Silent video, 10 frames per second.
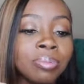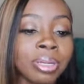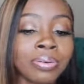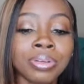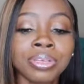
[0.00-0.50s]
Am
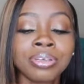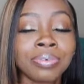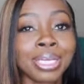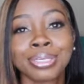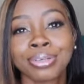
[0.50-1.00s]
I holding it
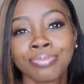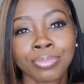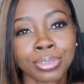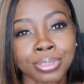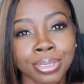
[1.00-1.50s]
right? Of
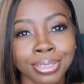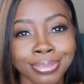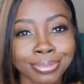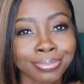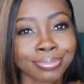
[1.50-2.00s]
course not.